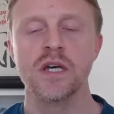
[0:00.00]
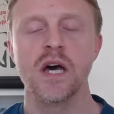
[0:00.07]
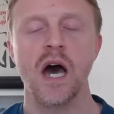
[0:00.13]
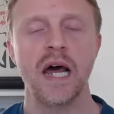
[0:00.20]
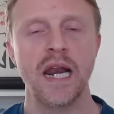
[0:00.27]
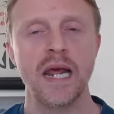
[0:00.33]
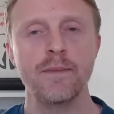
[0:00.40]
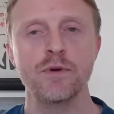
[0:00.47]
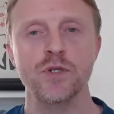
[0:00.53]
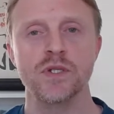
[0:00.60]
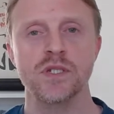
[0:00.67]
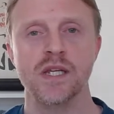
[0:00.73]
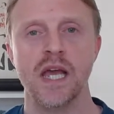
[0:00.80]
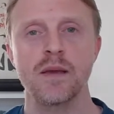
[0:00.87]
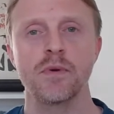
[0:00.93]
unable to
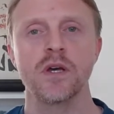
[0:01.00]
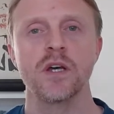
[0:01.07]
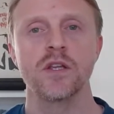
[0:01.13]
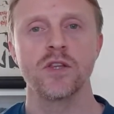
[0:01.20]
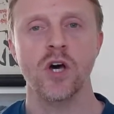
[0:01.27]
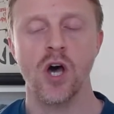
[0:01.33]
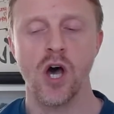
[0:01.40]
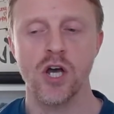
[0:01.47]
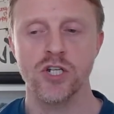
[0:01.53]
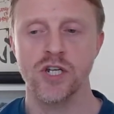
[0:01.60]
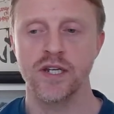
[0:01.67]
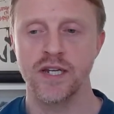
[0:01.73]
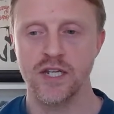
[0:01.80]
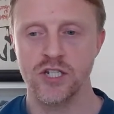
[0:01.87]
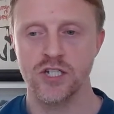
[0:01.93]
escape the harsh
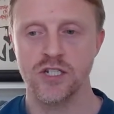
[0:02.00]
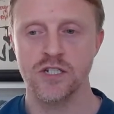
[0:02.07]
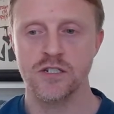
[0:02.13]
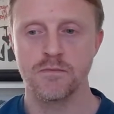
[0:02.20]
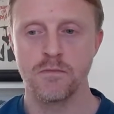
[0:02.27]
conditions.